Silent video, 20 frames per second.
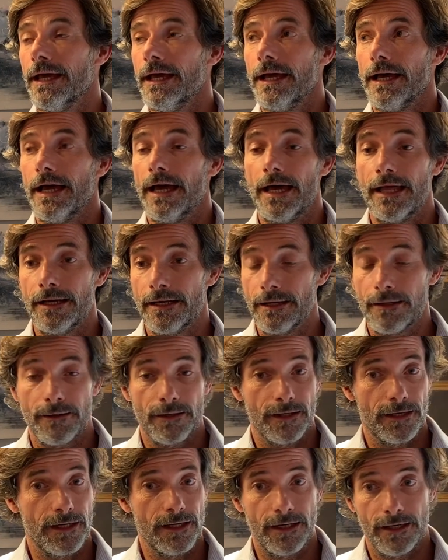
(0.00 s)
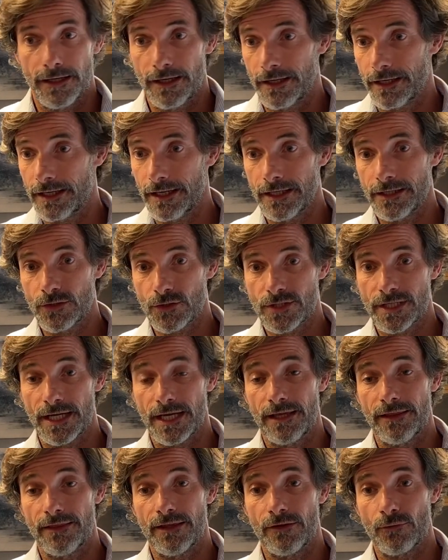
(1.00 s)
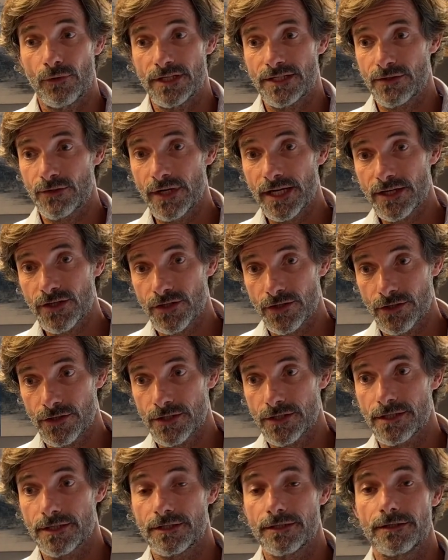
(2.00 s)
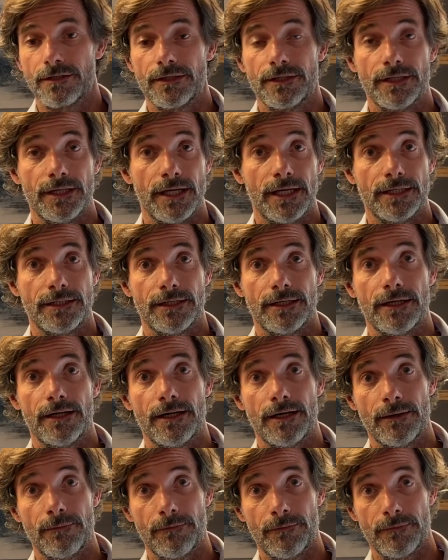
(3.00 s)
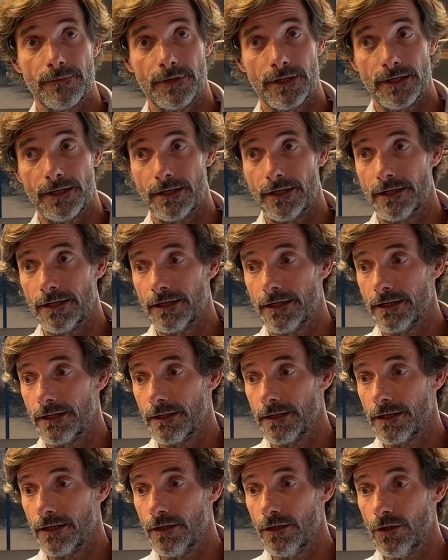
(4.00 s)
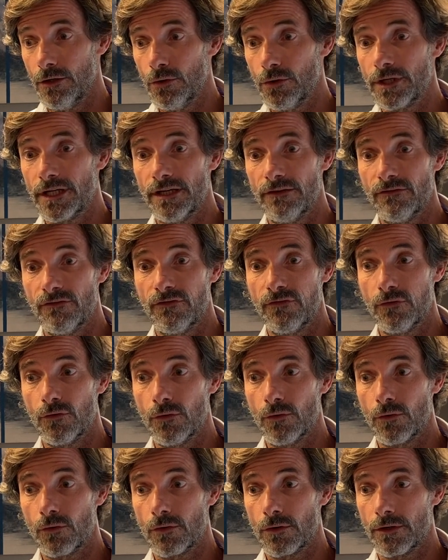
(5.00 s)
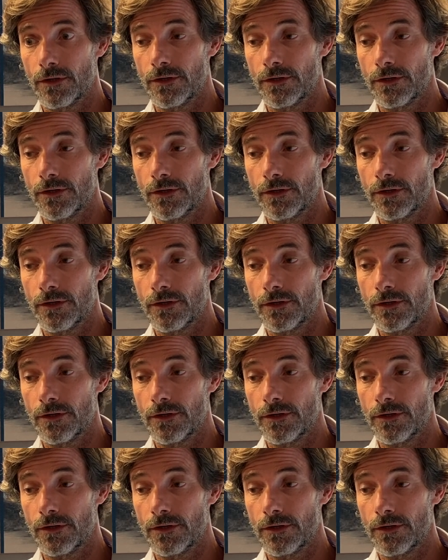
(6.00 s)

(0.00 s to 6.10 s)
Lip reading: And again, to say the restrictions that are looking for